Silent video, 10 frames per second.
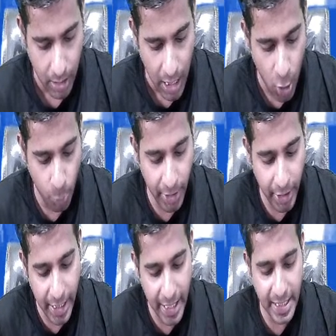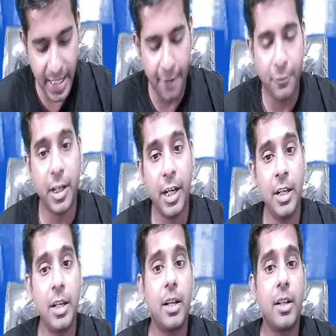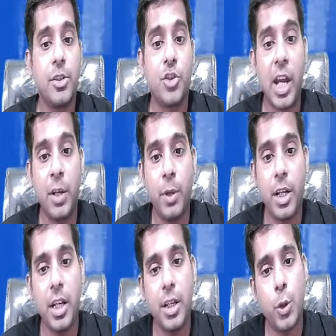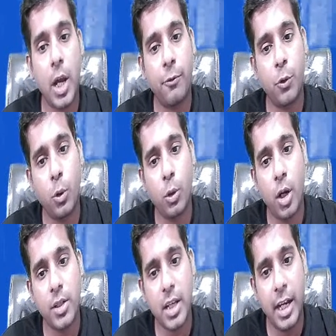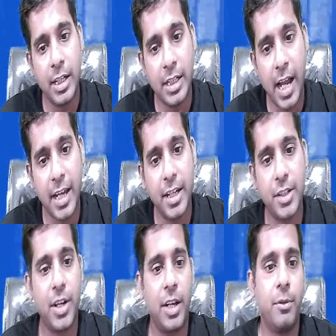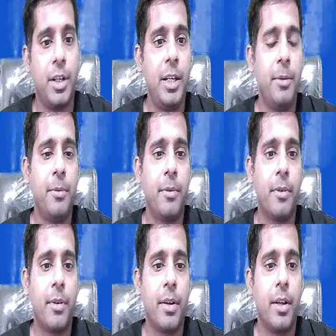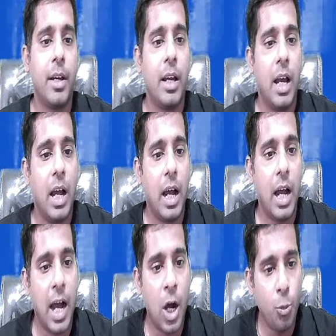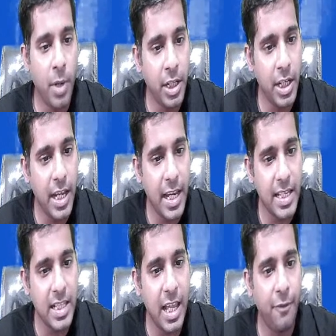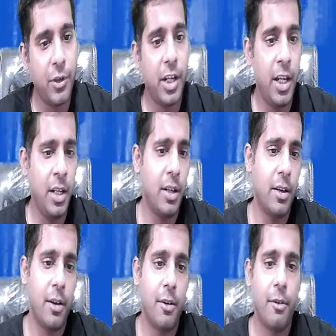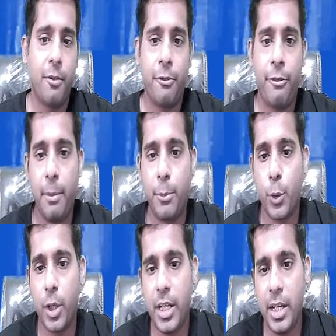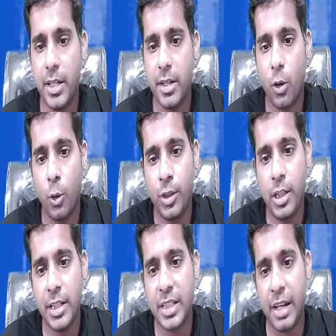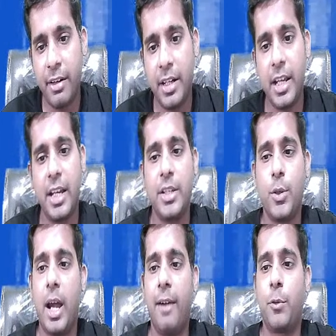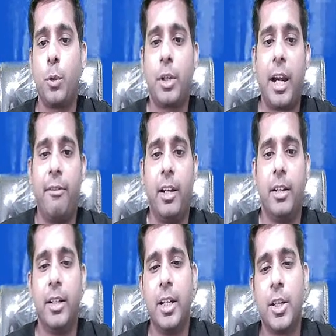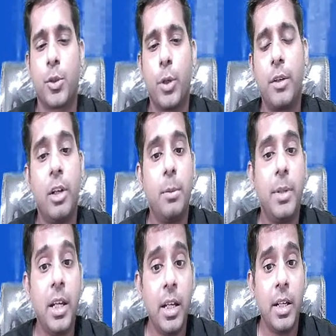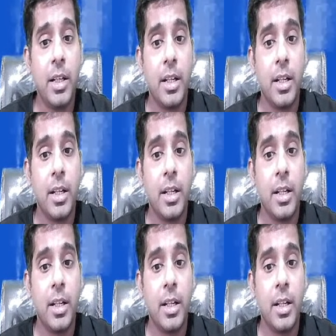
How many days left in January? You have to cross entire January. How many days left in February? Only 7 days you have to travel. So it will be